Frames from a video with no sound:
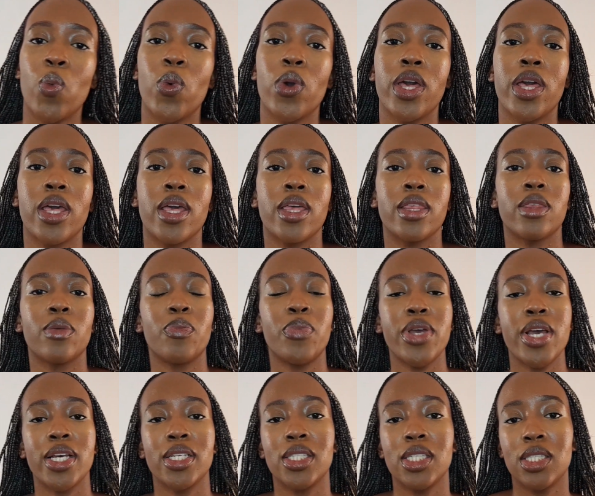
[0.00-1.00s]
with
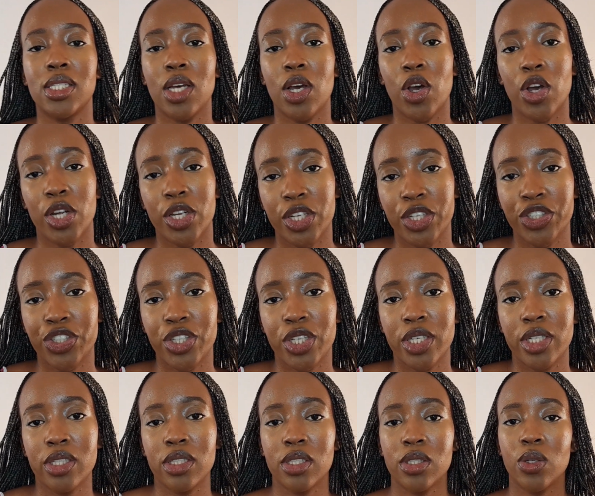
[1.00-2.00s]
pre-existing
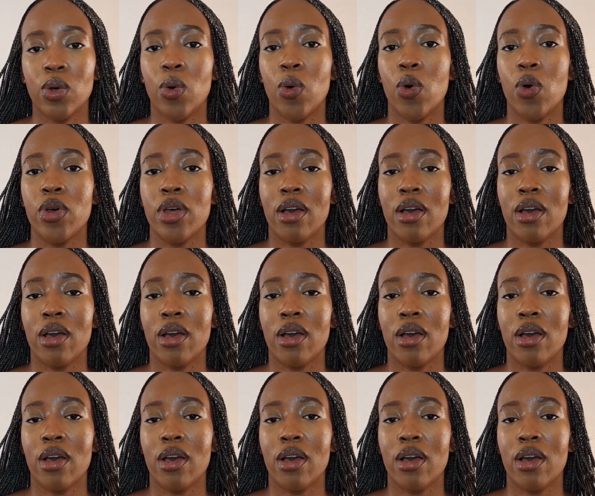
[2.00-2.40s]
conditions or